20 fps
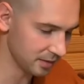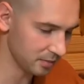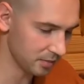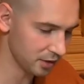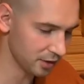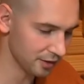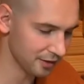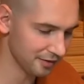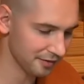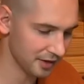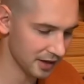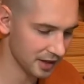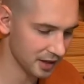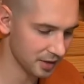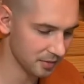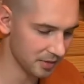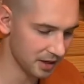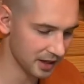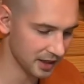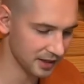purify
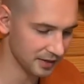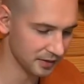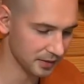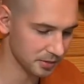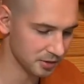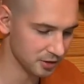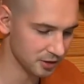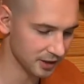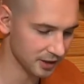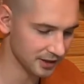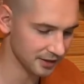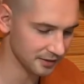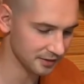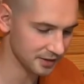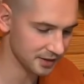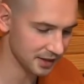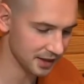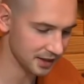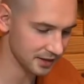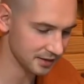your mind of obstructive
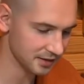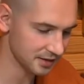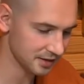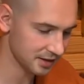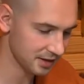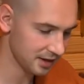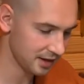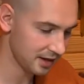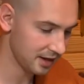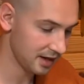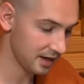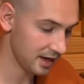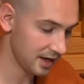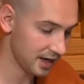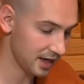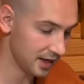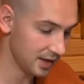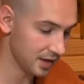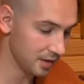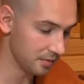states.
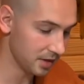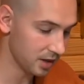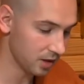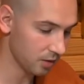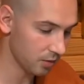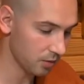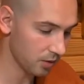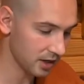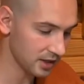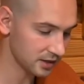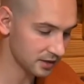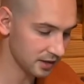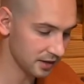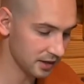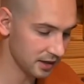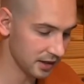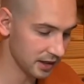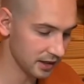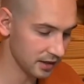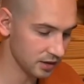In the middle watch of the
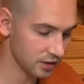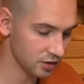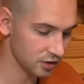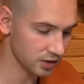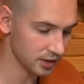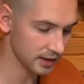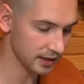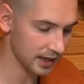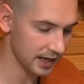night, you should